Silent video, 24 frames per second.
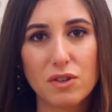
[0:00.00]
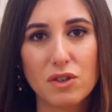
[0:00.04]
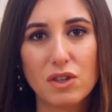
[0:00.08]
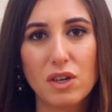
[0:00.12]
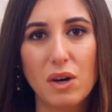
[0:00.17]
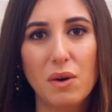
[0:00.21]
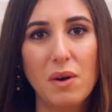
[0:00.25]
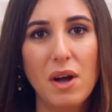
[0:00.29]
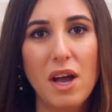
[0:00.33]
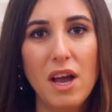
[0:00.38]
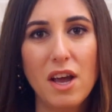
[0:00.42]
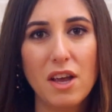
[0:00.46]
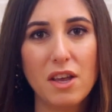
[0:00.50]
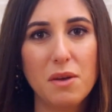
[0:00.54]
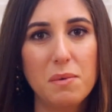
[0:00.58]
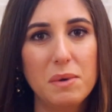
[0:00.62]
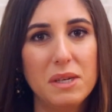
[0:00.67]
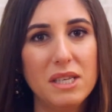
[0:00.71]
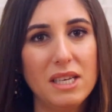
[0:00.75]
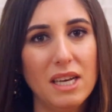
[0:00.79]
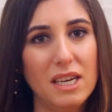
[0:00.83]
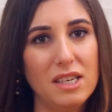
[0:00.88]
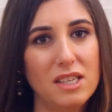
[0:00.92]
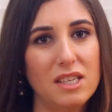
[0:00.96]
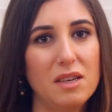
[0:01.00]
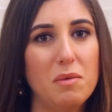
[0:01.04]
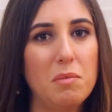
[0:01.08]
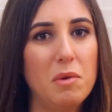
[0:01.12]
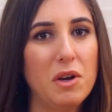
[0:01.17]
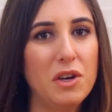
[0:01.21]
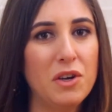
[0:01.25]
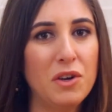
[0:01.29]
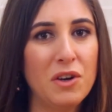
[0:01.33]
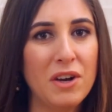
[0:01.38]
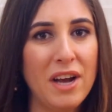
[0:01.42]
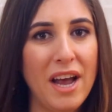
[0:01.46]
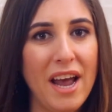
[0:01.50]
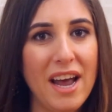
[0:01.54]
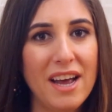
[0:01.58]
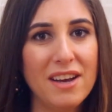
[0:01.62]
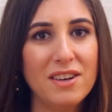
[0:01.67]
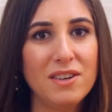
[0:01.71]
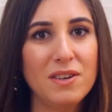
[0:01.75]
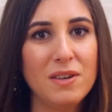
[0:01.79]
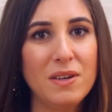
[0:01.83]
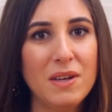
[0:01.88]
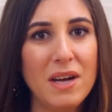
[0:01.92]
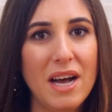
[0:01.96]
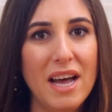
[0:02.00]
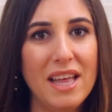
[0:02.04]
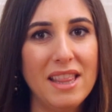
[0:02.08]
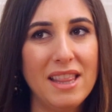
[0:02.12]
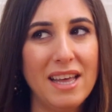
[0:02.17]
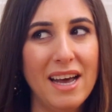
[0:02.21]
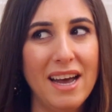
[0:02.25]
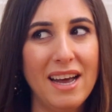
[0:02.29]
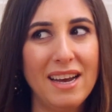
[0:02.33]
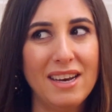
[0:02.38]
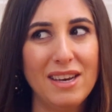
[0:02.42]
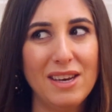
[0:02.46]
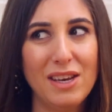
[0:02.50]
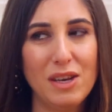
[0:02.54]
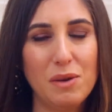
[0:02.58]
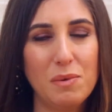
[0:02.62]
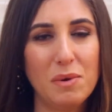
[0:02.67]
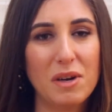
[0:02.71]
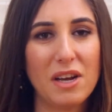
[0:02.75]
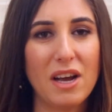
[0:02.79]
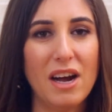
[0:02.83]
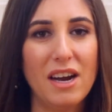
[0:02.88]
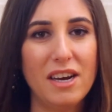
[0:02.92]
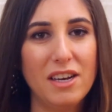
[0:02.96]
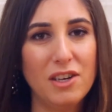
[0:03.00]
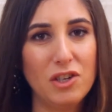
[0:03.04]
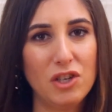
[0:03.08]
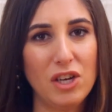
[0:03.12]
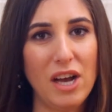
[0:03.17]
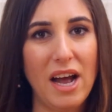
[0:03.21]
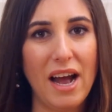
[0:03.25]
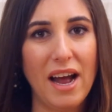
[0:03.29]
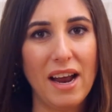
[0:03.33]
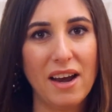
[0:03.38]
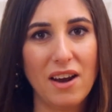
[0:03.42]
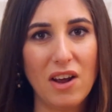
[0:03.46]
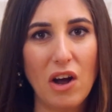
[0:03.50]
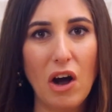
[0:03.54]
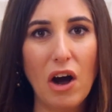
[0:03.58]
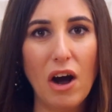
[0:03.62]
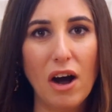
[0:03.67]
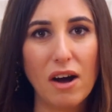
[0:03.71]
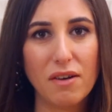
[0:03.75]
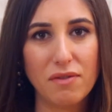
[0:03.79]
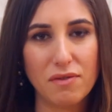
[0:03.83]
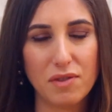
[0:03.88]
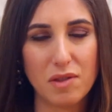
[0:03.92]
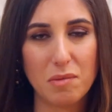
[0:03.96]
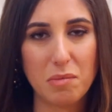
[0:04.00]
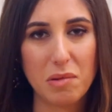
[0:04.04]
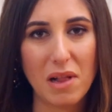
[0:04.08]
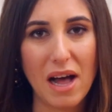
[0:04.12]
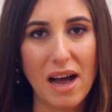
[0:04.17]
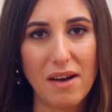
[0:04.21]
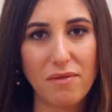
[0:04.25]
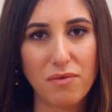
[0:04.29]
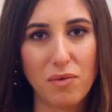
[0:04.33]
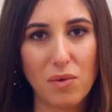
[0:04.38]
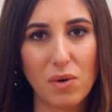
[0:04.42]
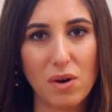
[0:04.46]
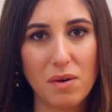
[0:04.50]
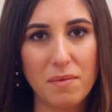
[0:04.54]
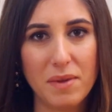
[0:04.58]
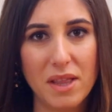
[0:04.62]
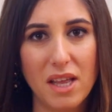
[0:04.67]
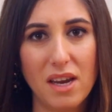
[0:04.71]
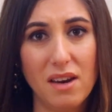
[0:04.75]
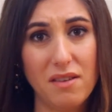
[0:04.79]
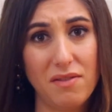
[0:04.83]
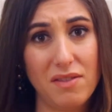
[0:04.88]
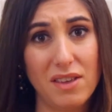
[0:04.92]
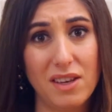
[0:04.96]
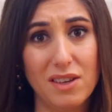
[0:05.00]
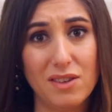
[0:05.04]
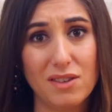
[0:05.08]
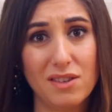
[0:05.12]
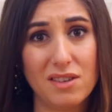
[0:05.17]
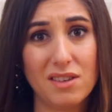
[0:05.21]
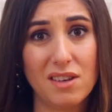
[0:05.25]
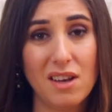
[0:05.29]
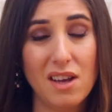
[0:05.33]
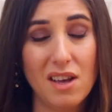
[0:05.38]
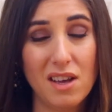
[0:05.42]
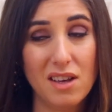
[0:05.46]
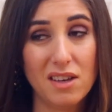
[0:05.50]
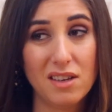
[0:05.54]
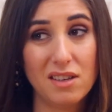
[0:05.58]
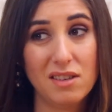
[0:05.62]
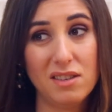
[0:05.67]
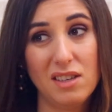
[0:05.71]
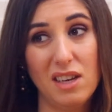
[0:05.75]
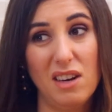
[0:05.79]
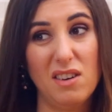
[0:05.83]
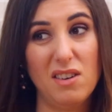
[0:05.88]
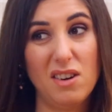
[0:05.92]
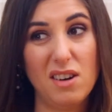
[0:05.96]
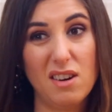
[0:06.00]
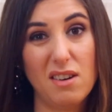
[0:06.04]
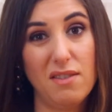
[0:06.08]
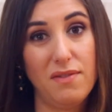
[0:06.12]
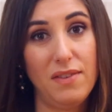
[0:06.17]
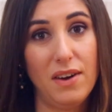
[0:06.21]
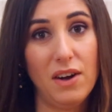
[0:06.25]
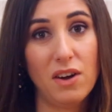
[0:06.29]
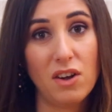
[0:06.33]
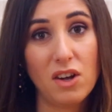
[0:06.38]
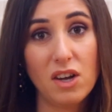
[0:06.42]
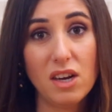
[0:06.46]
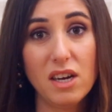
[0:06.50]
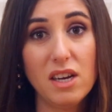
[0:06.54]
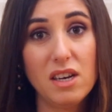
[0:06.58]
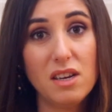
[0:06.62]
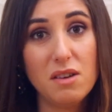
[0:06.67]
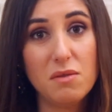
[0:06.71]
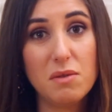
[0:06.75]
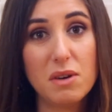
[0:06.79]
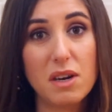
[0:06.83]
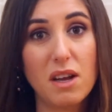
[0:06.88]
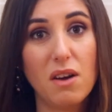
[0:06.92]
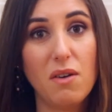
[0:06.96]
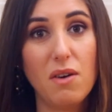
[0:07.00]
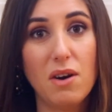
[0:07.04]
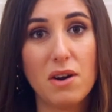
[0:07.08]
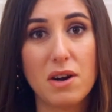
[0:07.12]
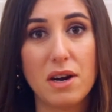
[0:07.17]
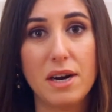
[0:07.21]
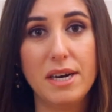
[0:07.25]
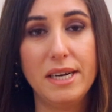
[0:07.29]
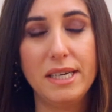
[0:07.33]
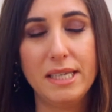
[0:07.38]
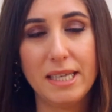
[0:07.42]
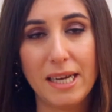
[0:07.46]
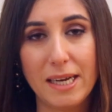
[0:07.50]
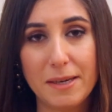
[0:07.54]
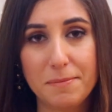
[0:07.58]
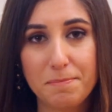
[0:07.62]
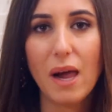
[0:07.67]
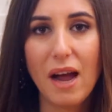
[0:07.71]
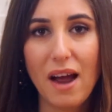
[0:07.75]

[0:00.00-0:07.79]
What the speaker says: So you would send someone your handle, and then you would kind of chat off the platform, and then if things sounded or felt good, you would go out on a date.